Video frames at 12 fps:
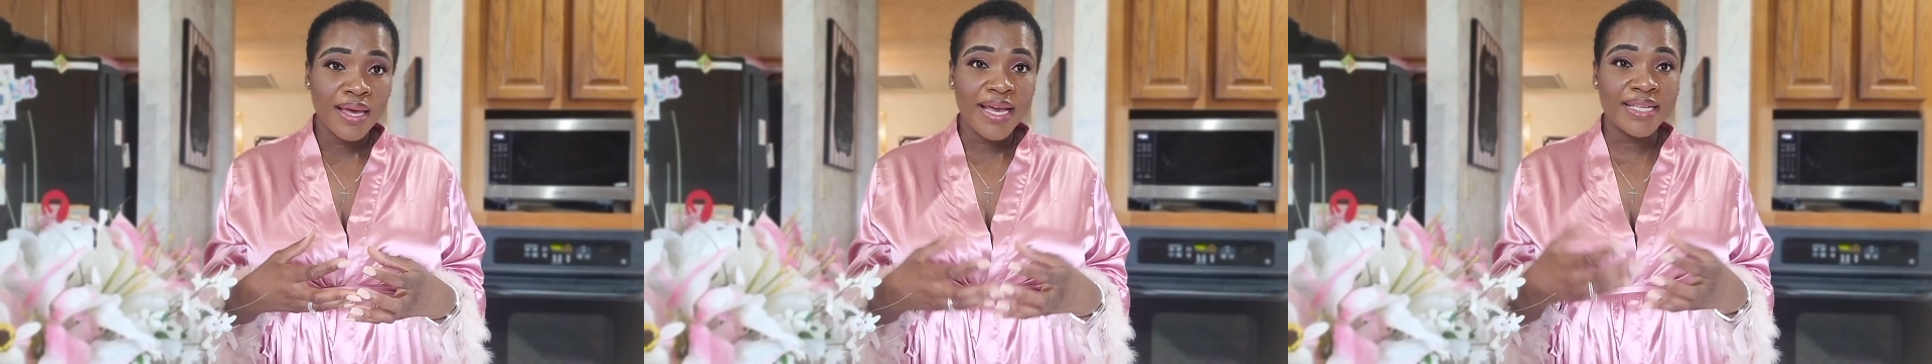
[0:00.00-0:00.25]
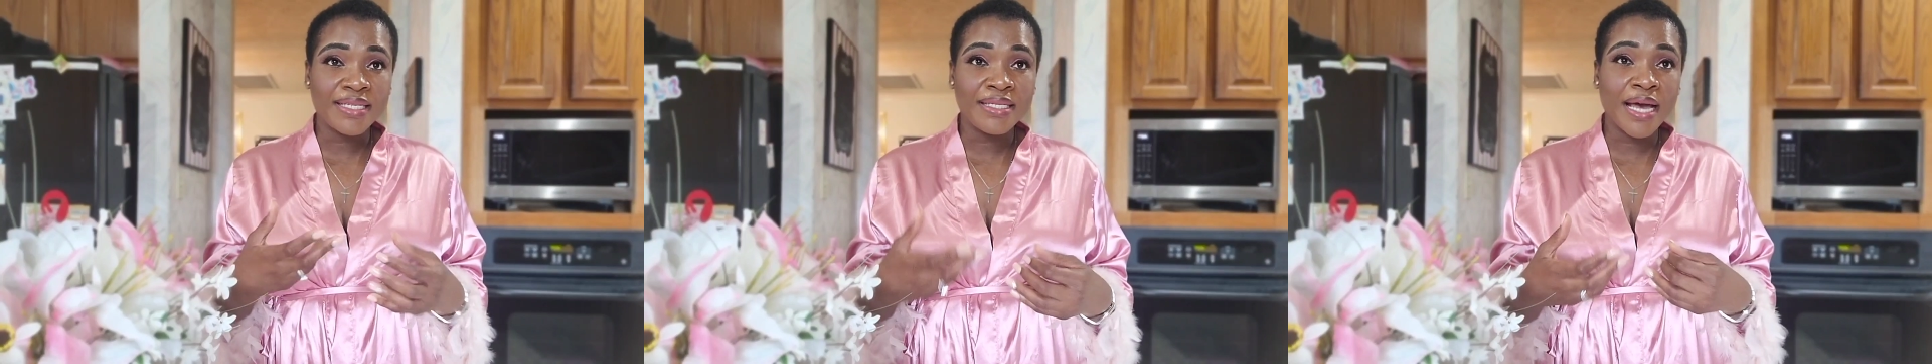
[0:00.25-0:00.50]

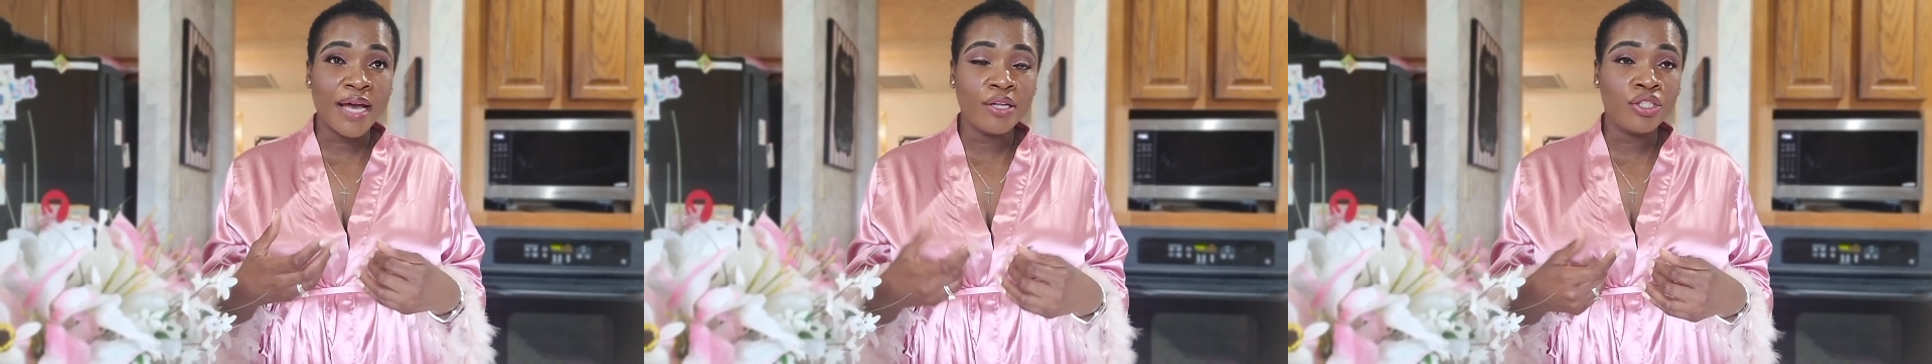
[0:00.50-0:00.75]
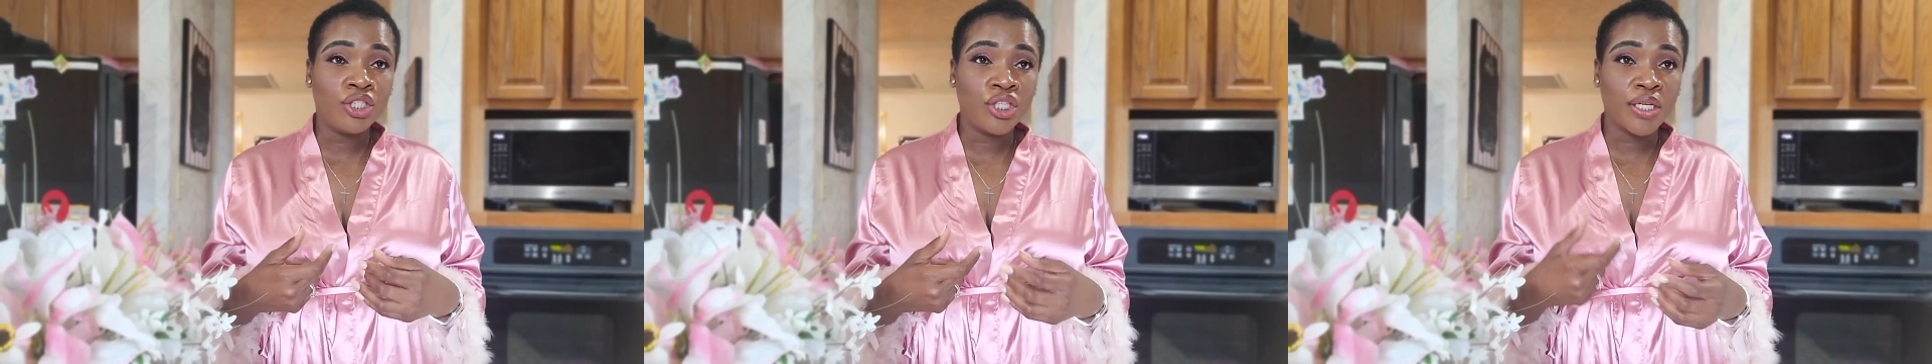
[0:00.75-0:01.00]
It's
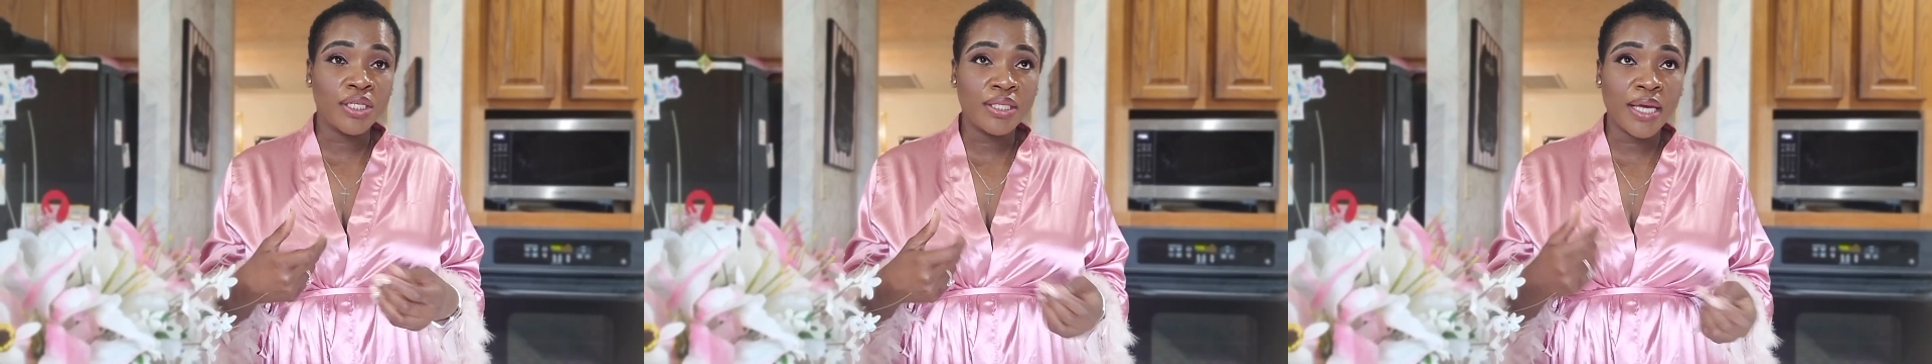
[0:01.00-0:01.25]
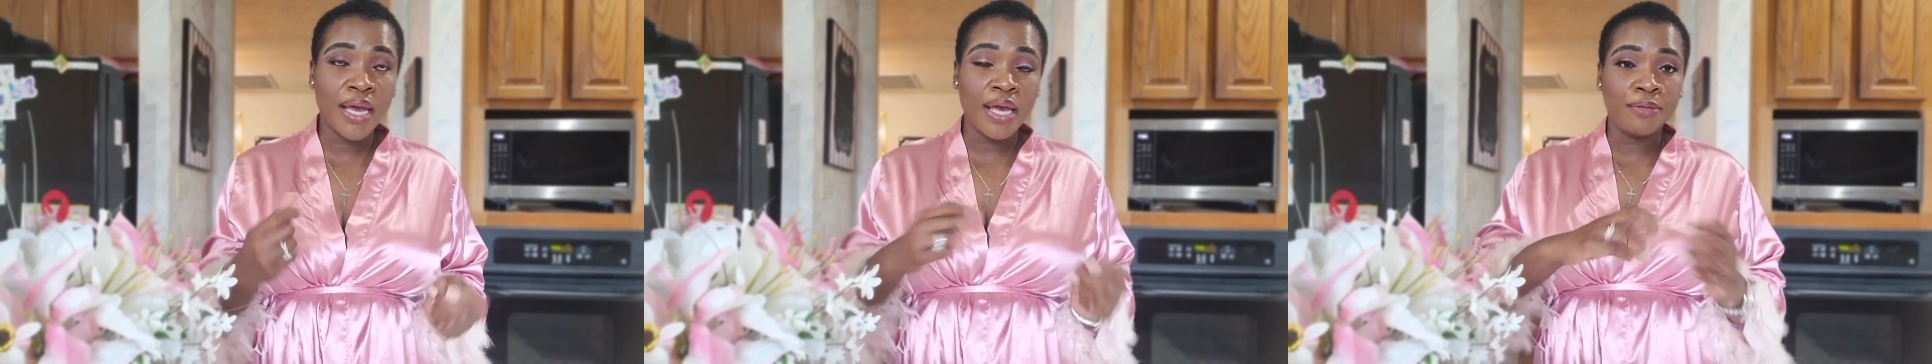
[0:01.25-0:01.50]
not just
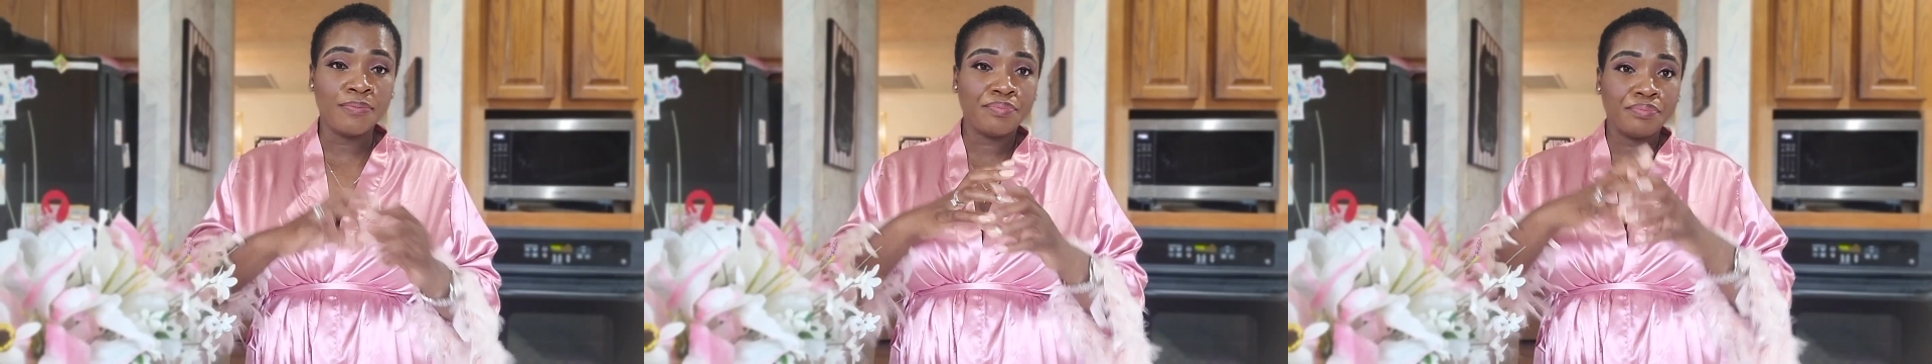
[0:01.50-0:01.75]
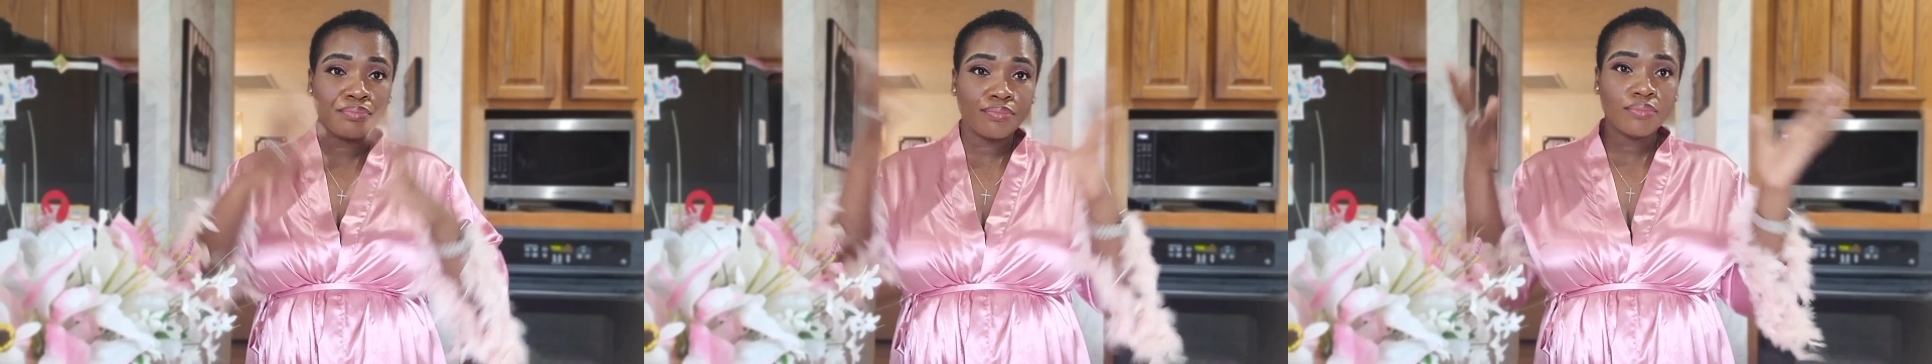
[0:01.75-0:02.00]
a
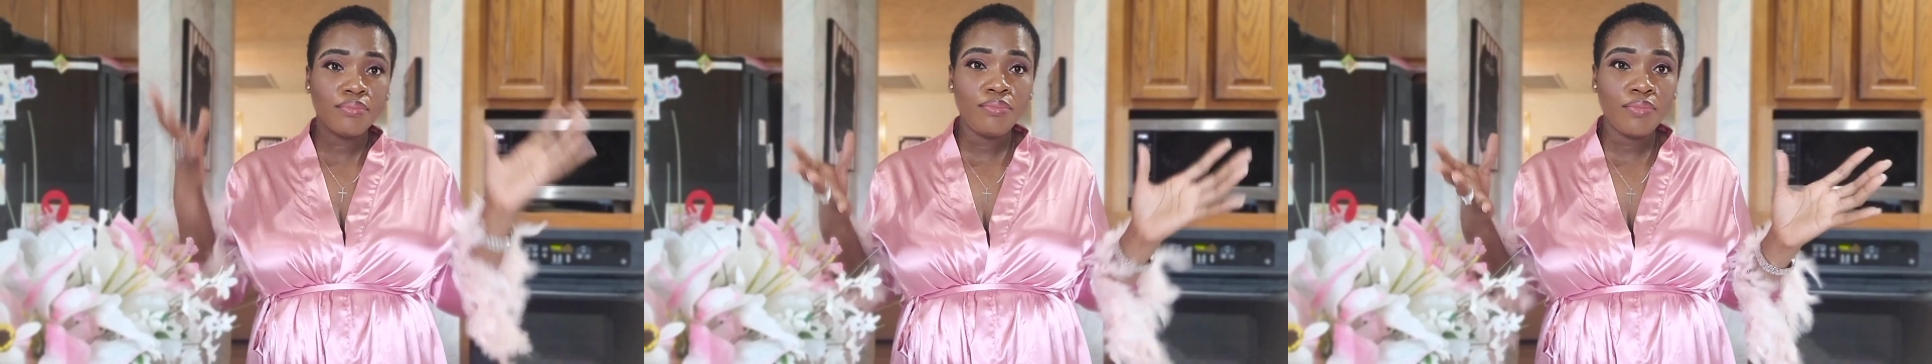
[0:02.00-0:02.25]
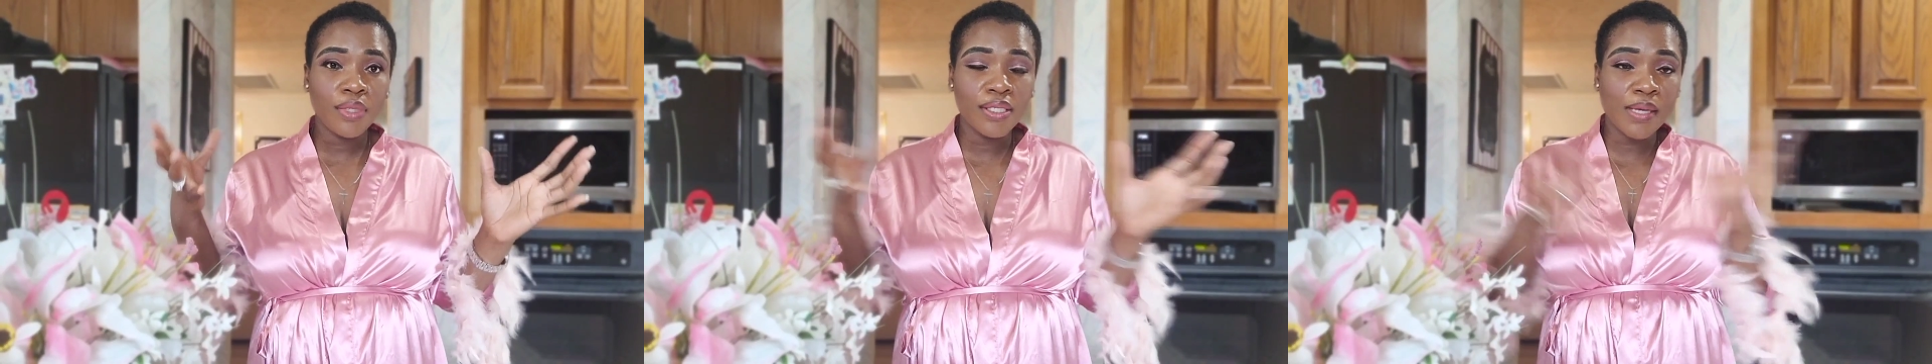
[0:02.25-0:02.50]

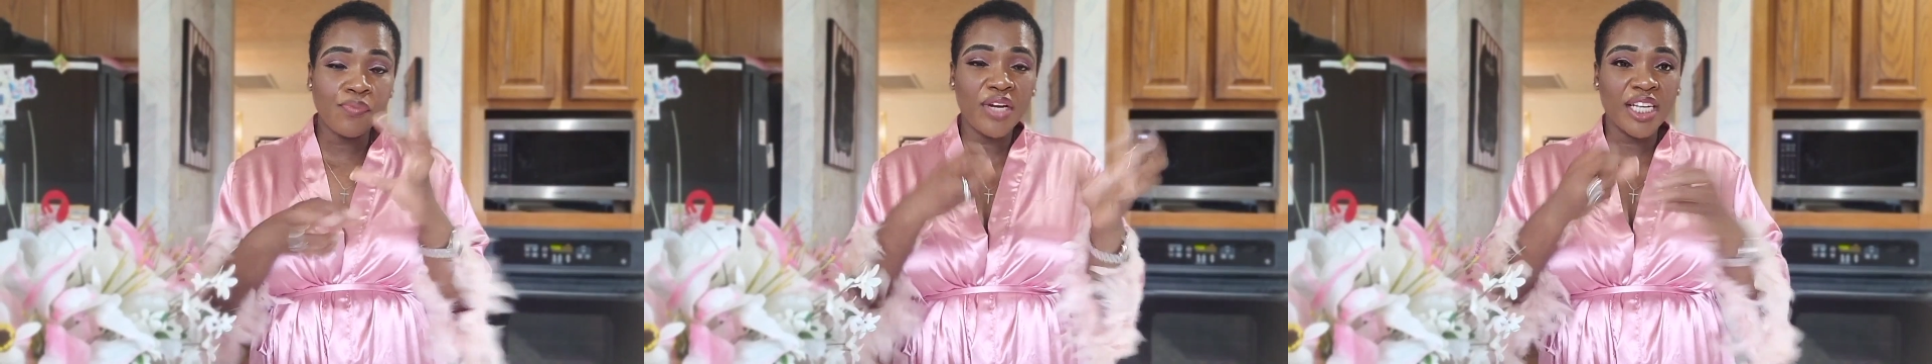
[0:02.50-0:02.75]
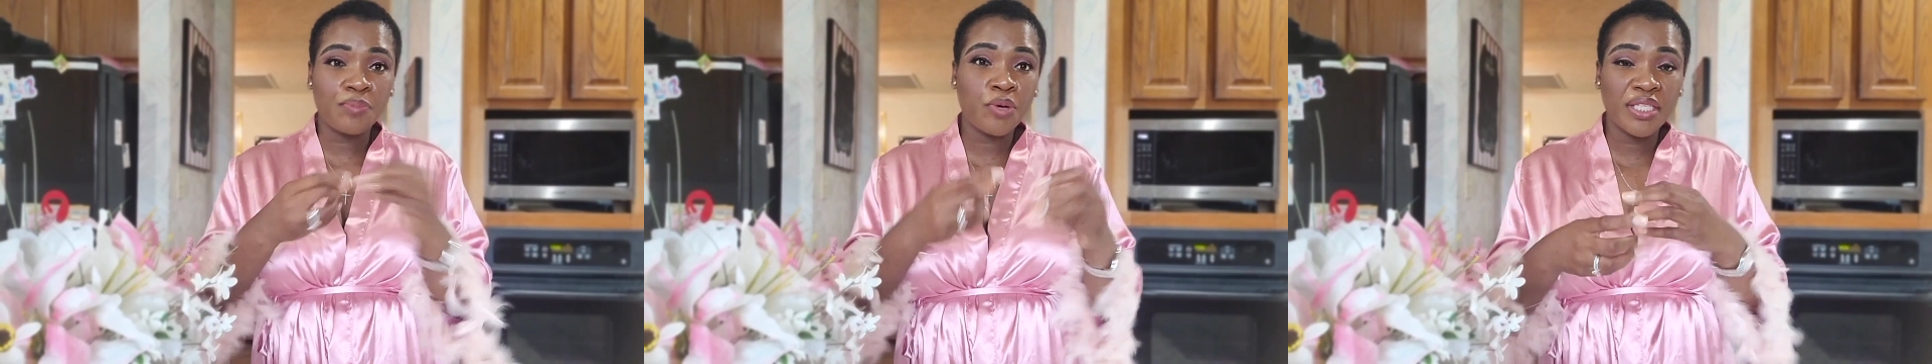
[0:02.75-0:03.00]
something
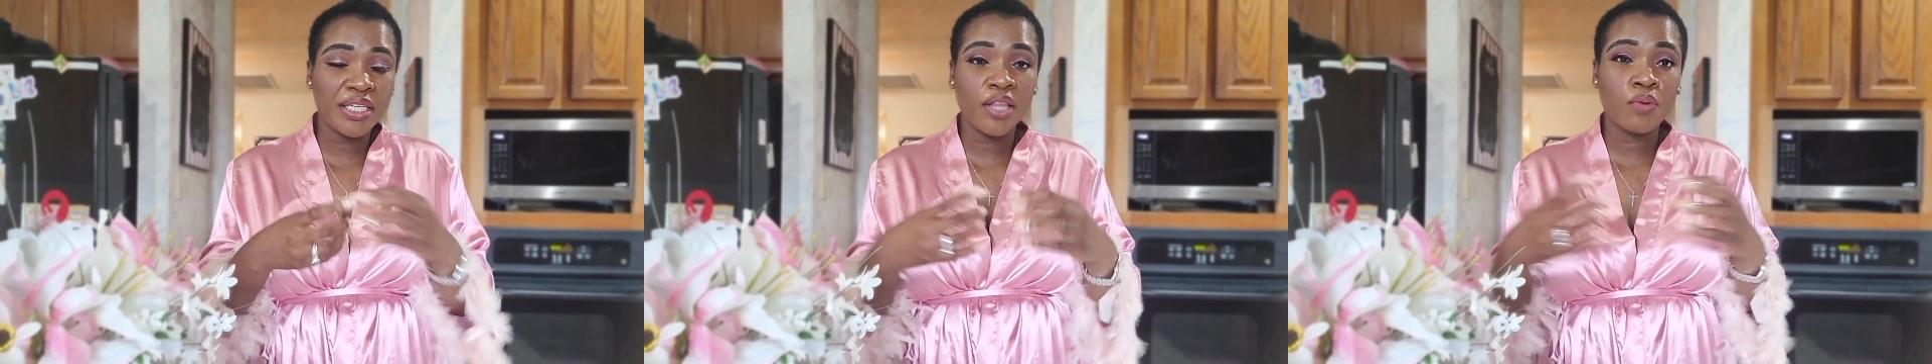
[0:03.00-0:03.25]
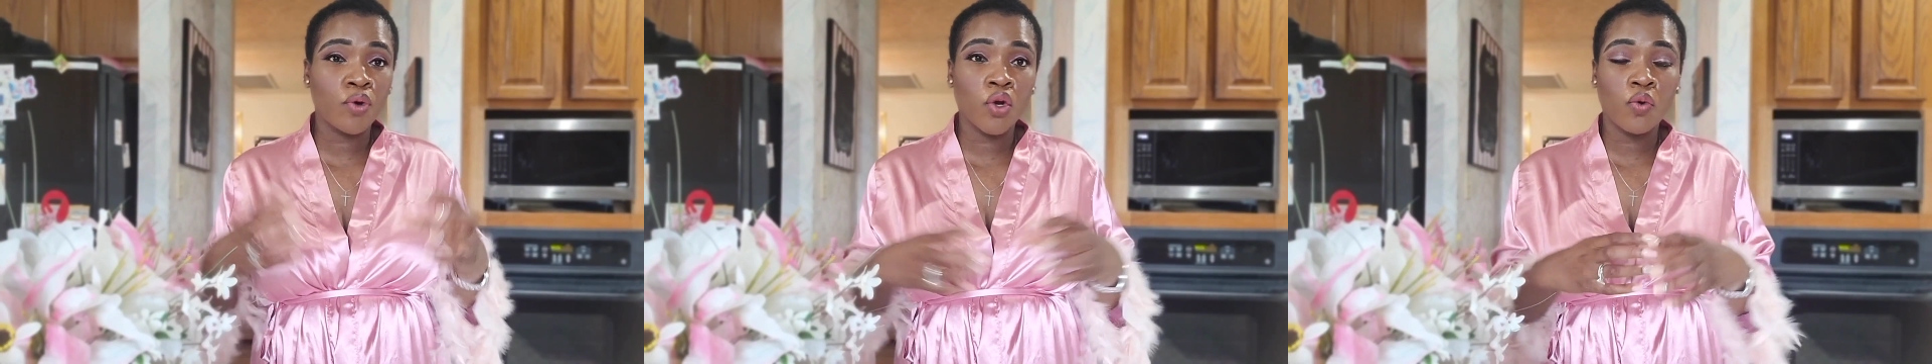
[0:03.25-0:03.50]
that's put
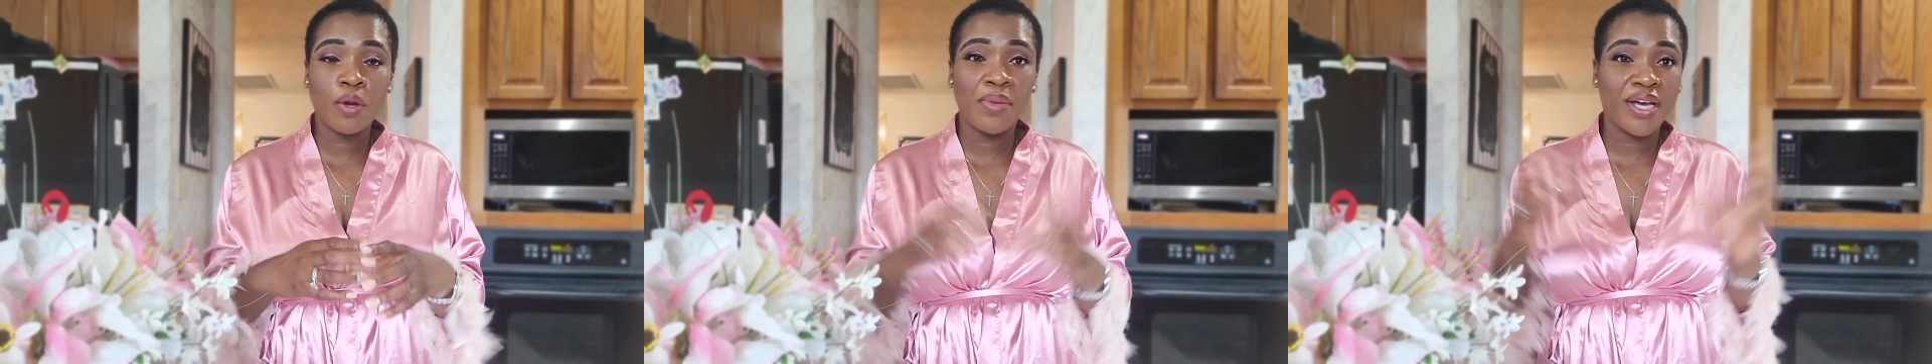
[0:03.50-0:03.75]
together real quick,